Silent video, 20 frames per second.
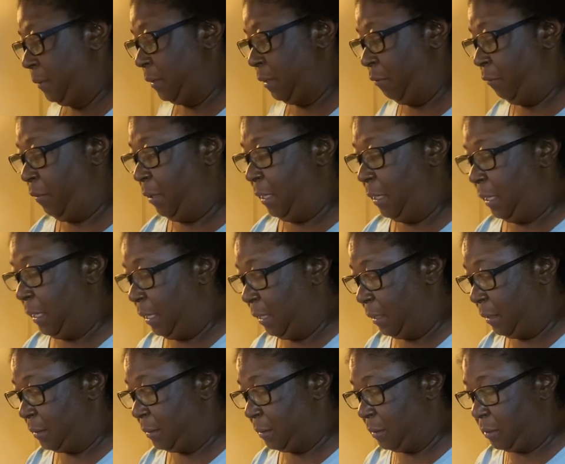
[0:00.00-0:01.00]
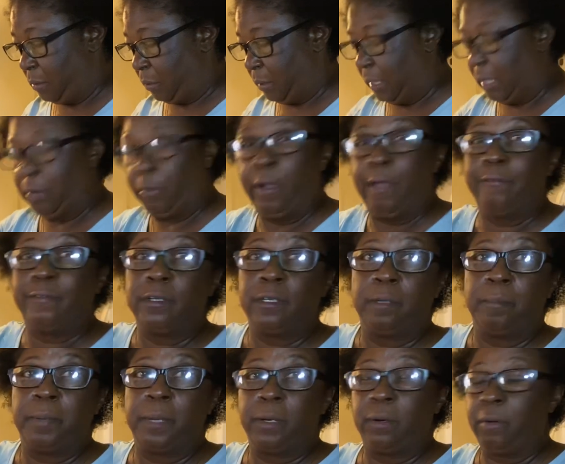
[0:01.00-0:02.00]
It really is, so they don't have to
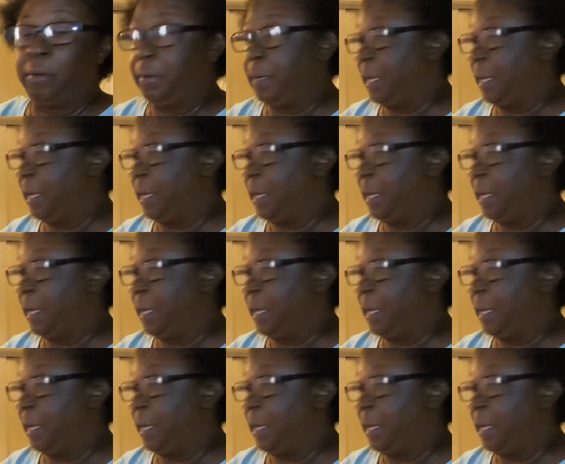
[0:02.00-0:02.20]
depend on